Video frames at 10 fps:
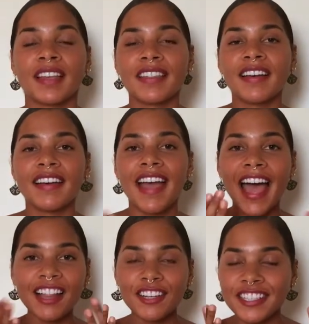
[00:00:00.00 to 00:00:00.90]
the
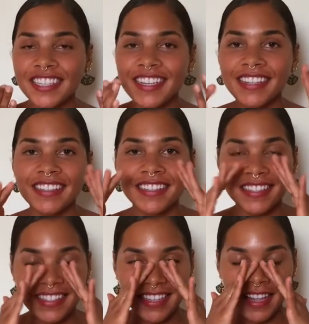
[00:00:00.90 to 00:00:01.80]

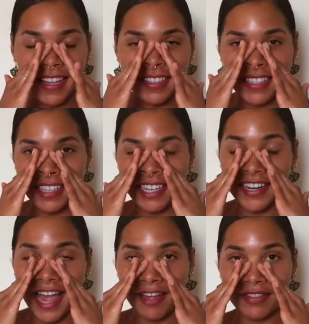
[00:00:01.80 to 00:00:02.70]
allergens, it's
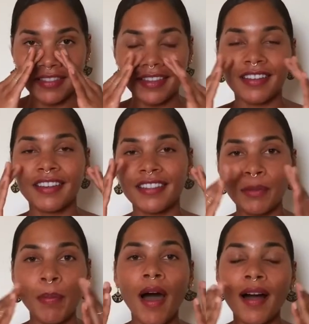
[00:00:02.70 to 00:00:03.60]
clearing out
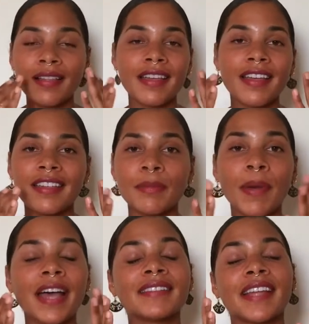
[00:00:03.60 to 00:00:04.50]
the pollen,
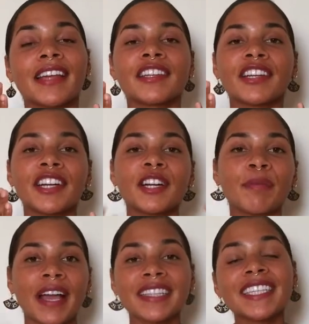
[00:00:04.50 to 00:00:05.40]
pet dander,
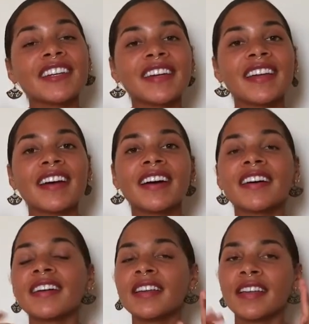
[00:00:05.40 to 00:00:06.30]

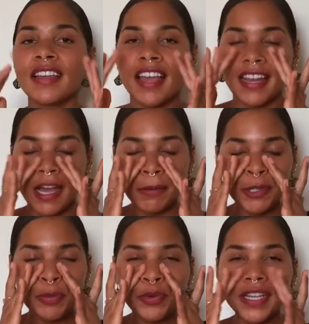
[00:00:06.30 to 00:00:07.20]
bacteria, and it helps
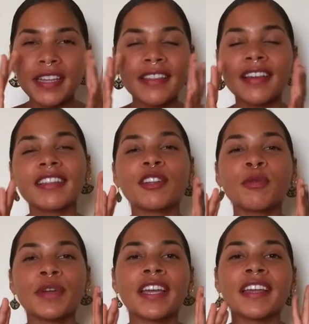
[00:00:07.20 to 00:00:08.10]
you breathe a little
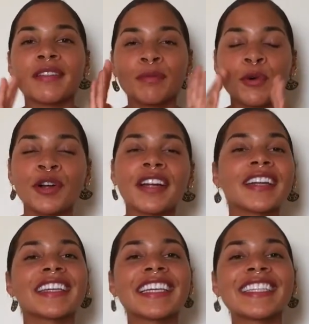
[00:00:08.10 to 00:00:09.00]
bit more
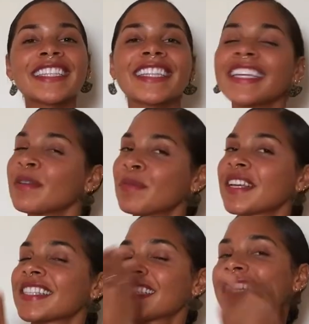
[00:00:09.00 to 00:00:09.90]
easily
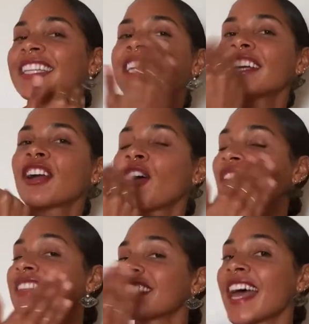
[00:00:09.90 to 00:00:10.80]
because it's clearing
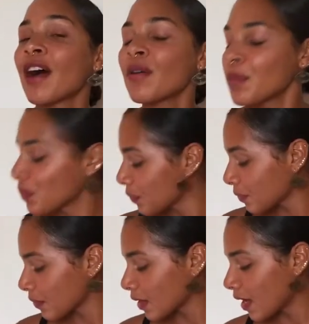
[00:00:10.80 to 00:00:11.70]
all this out.
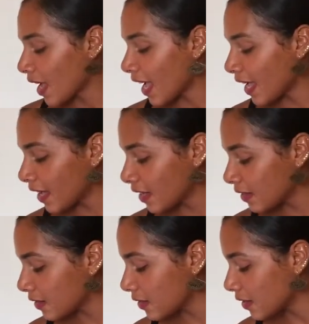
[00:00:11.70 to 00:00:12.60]

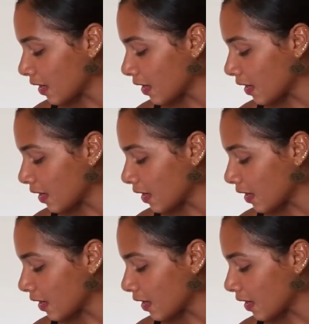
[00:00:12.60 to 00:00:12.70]
And